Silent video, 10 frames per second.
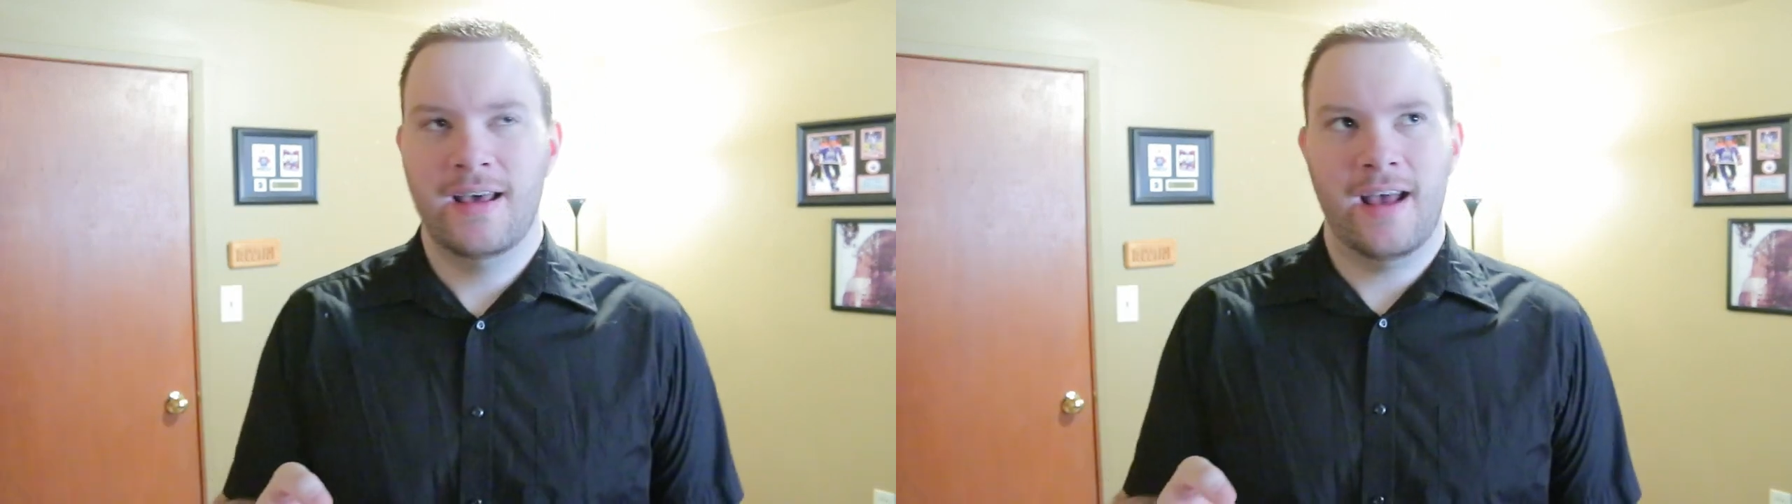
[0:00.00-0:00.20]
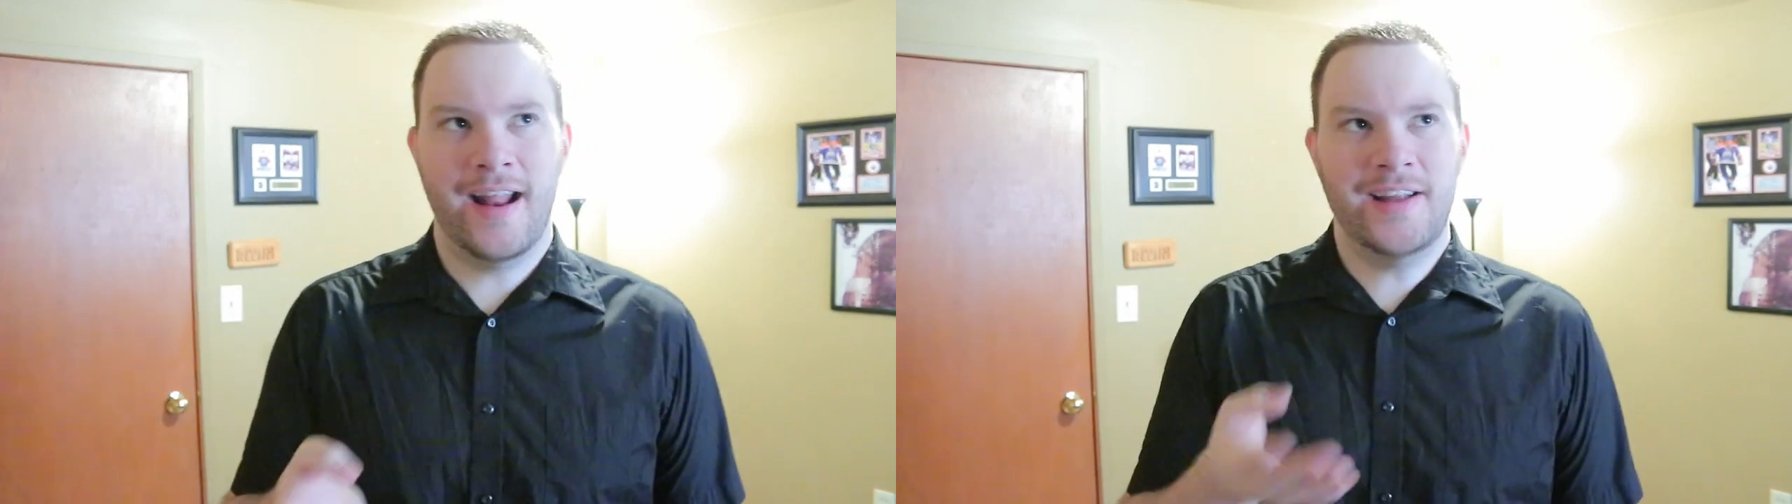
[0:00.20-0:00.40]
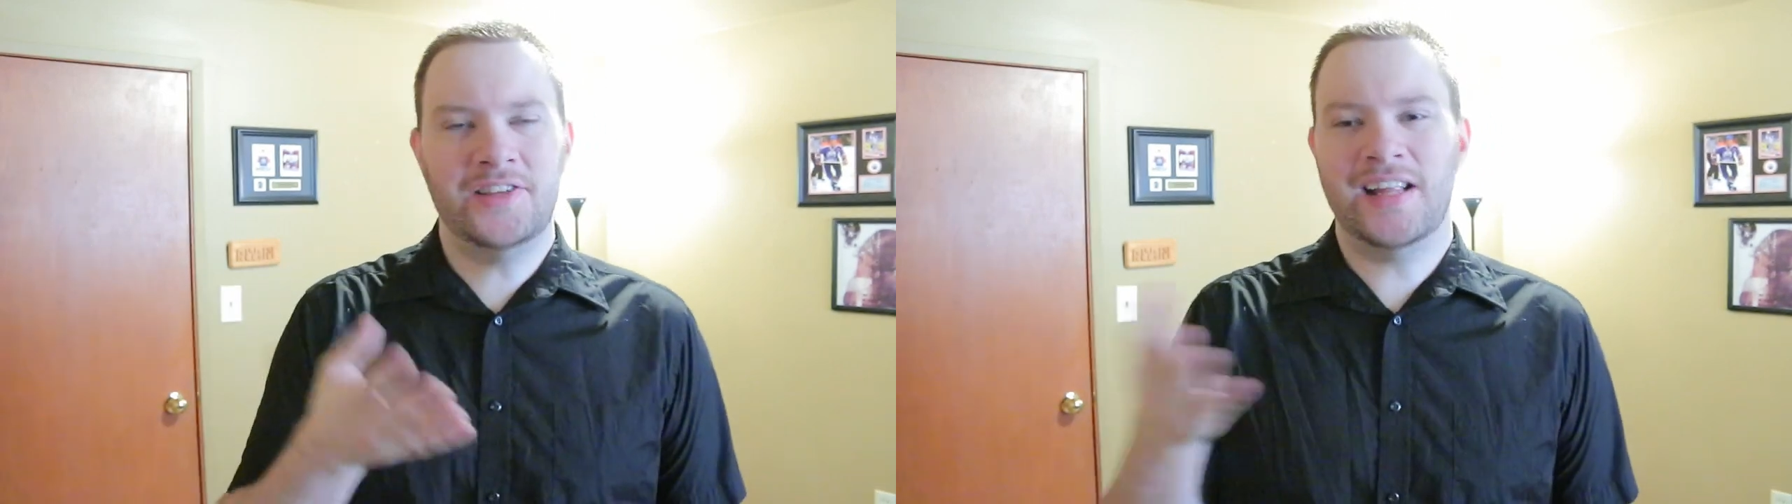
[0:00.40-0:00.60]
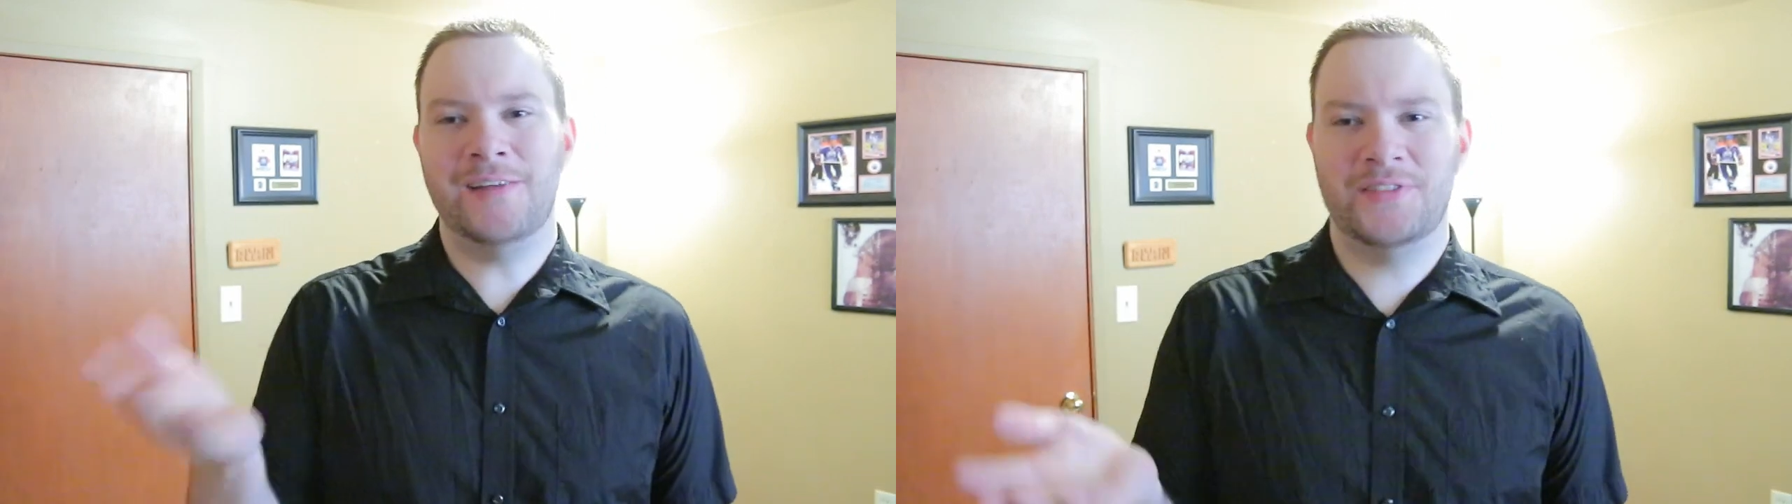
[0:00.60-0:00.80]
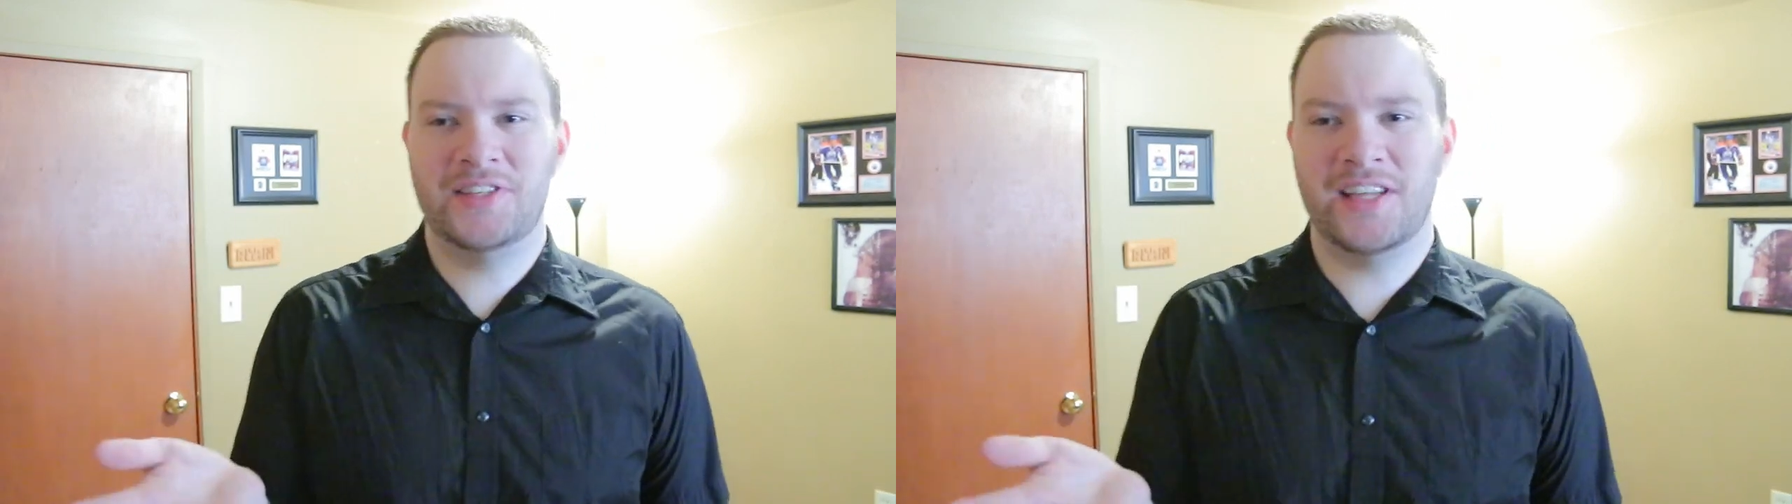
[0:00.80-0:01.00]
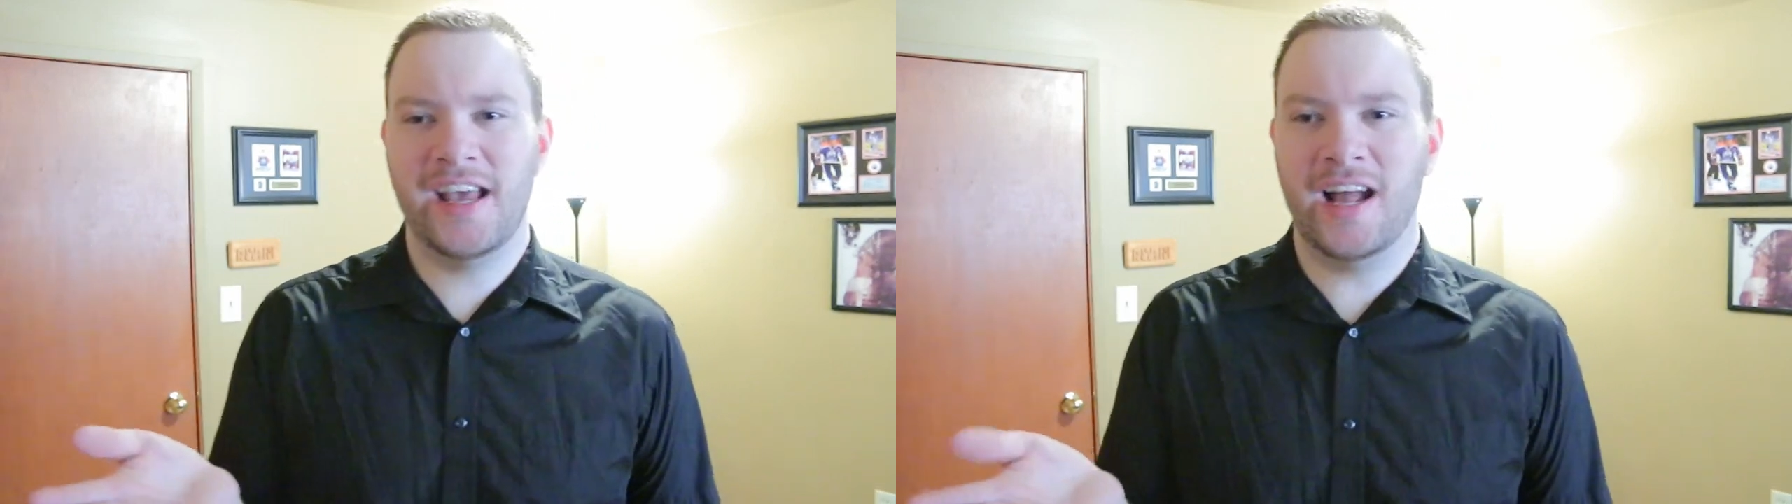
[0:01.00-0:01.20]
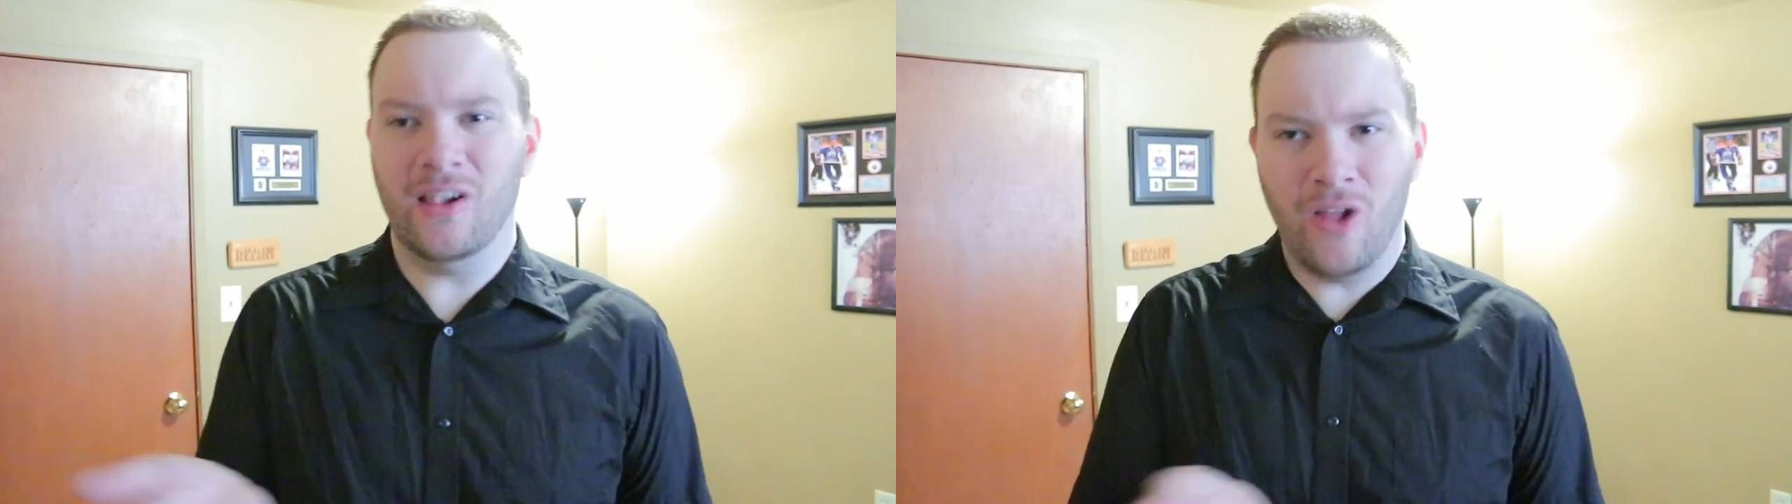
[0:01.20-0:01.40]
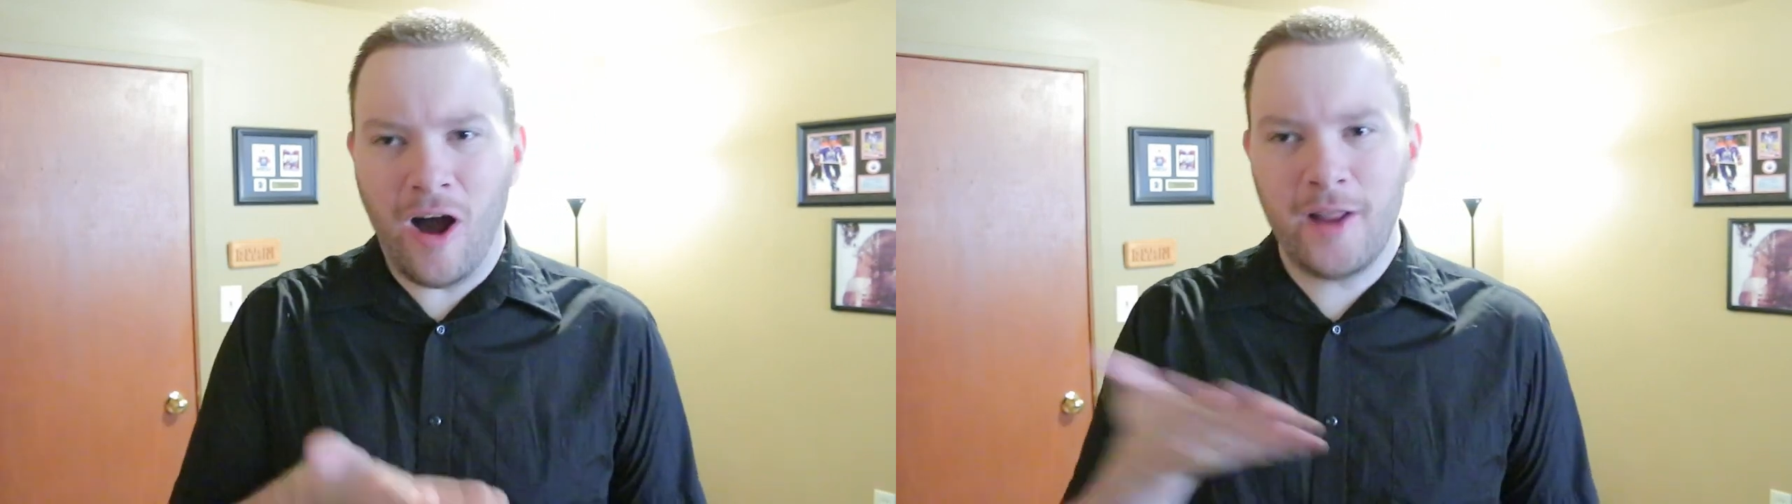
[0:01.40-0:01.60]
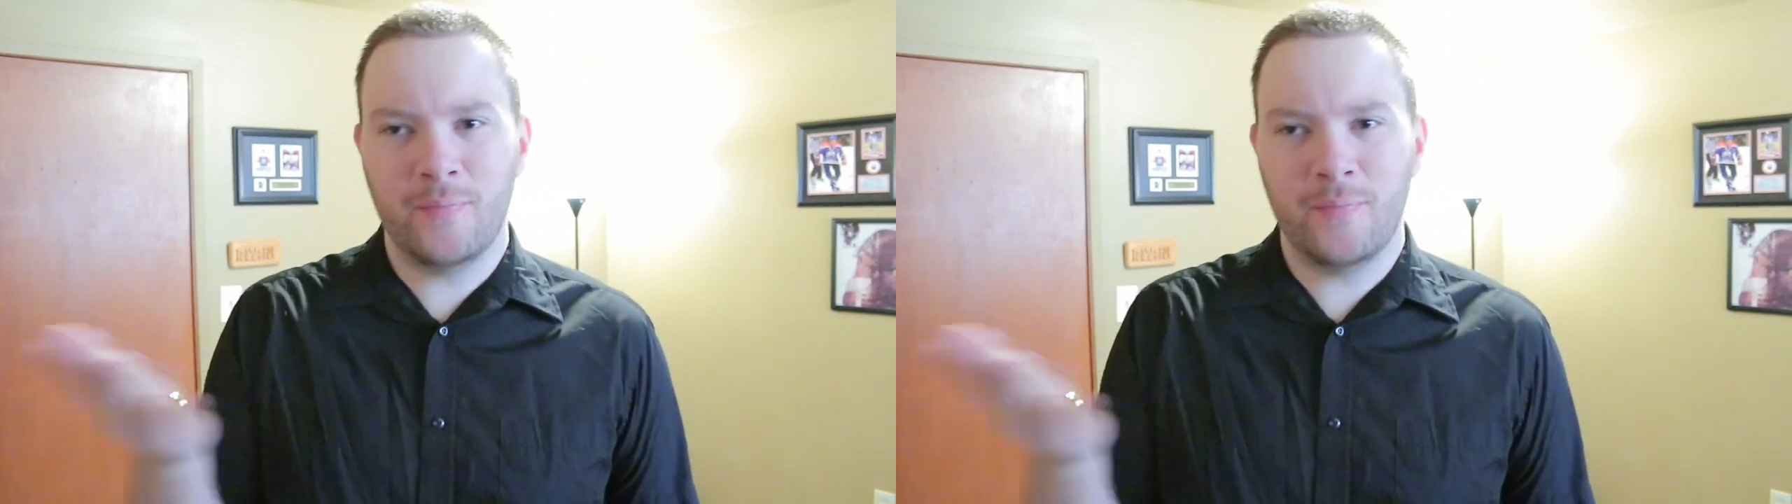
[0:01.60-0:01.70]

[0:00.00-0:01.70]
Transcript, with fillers: And I just have to say, a lot